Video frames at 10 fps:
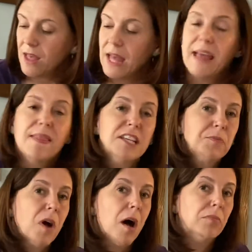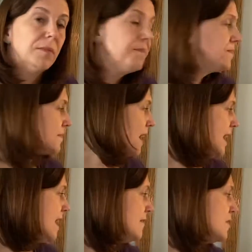In this problem, I
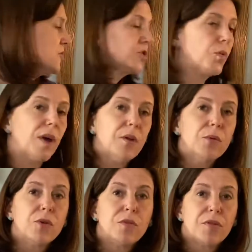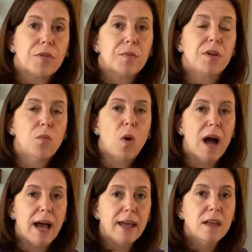have the square root of
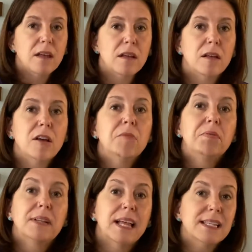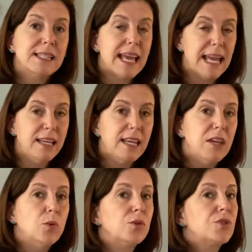3y plus 8
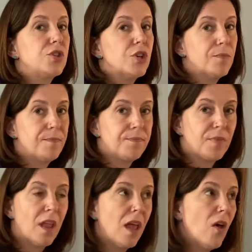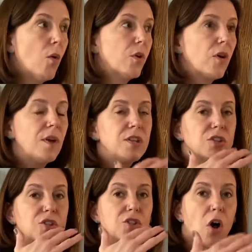equals 2. We're going to
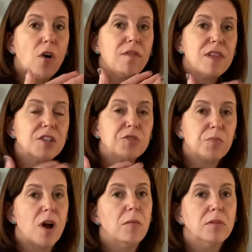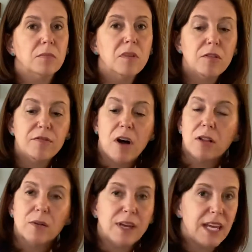solve this problem
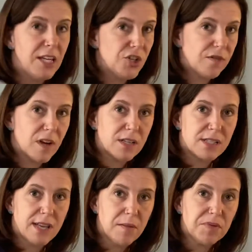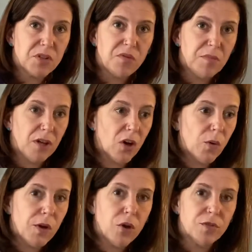following each of our steps that we've been
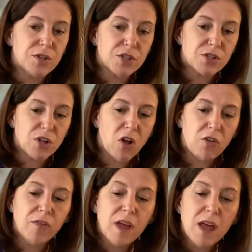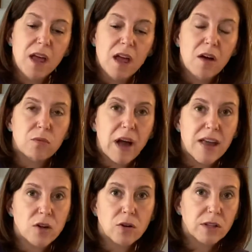going over to solve
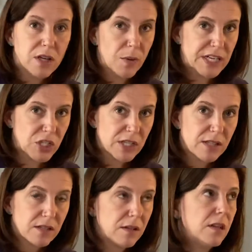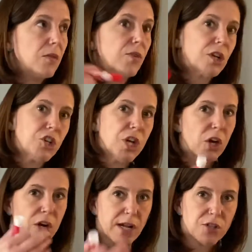radical equations, and then we're going to check
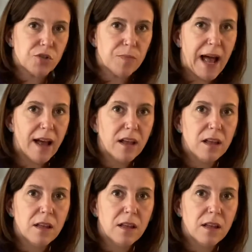our answer back